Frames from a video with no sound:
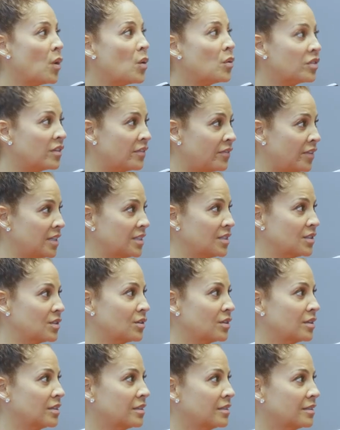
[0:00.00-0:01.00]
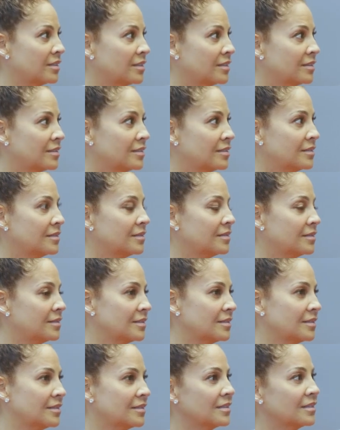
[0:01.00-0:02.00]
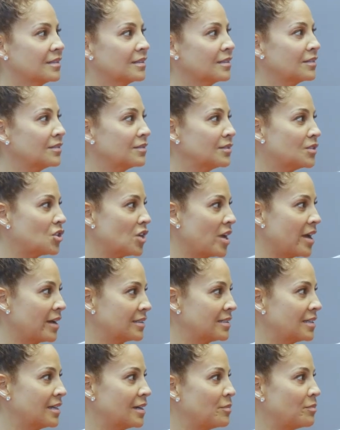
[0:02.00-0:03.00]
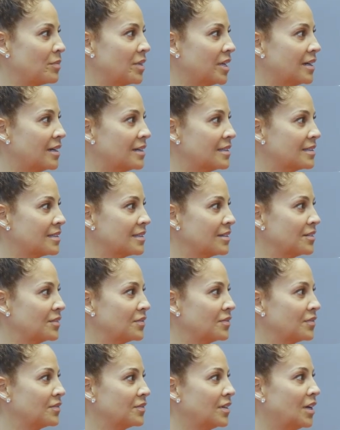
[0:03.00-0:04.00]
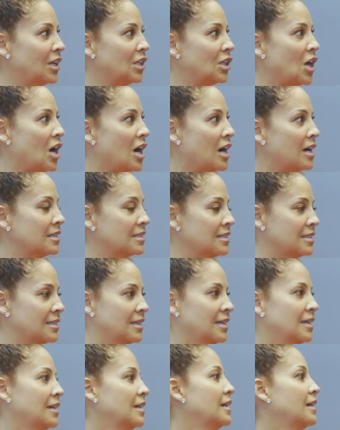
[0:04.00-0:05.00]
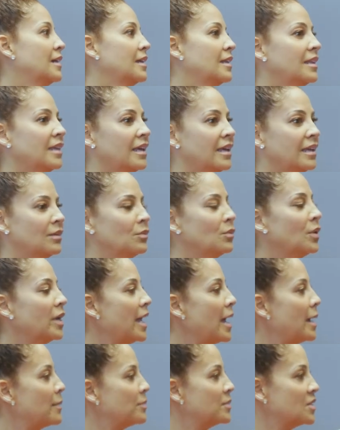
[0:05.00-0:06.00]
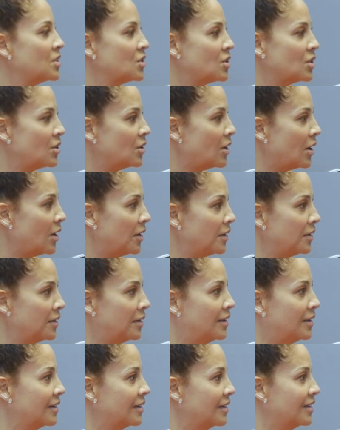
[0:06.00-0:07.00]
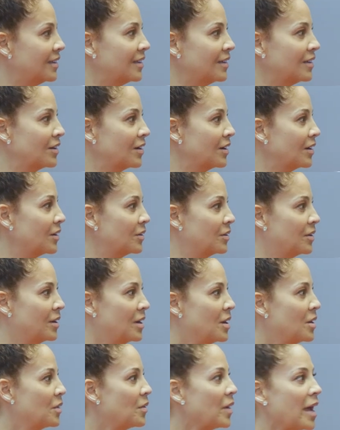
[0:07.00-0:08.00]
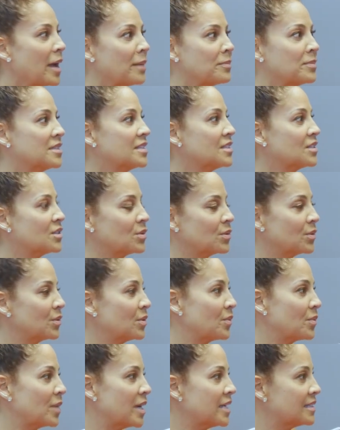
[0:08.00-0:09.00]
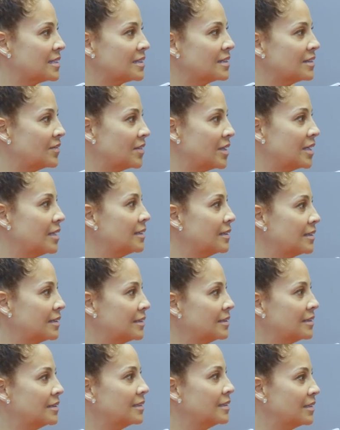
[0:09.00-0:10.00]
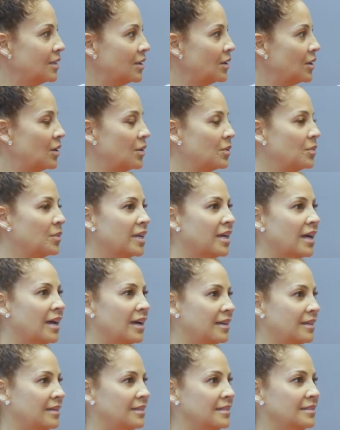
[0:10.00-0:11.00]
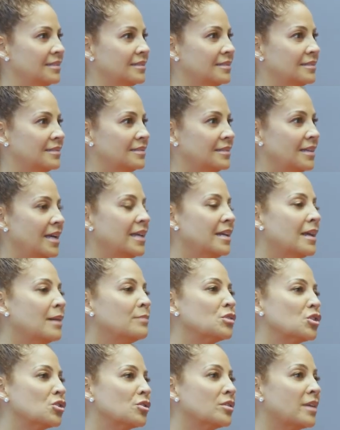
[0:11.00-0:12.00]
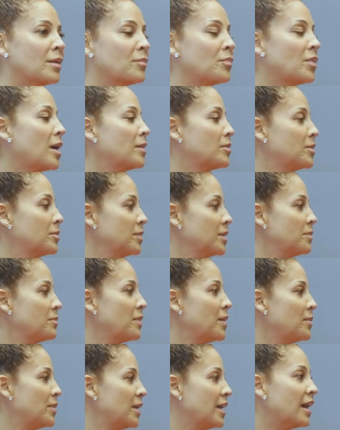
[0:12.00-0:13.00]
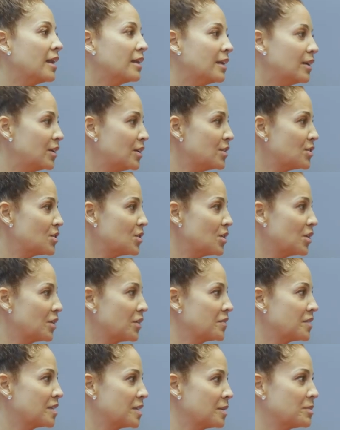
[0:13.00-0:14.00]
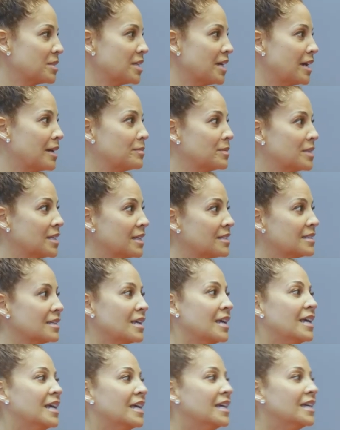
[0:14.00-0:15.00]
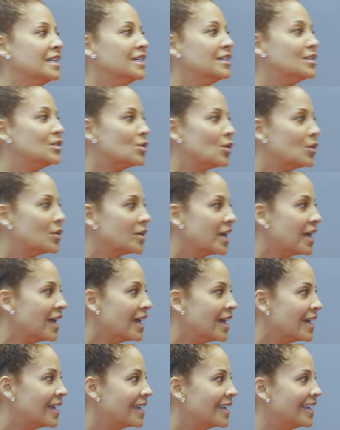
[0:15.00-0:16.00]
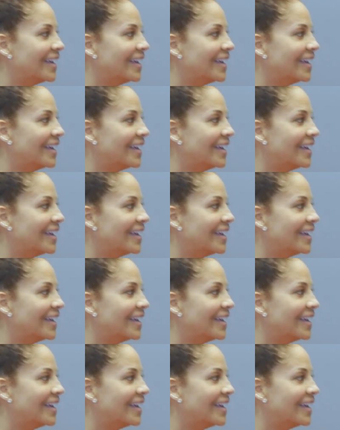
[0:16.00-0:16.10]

both of us are jacked up because of a loss, mm. then what happens to y'all? Mm, you know, what happens to the rest of the, yeah. you know, we gotta, and I'm sure that probably maybe got on his nerves sometimes as, it's okay.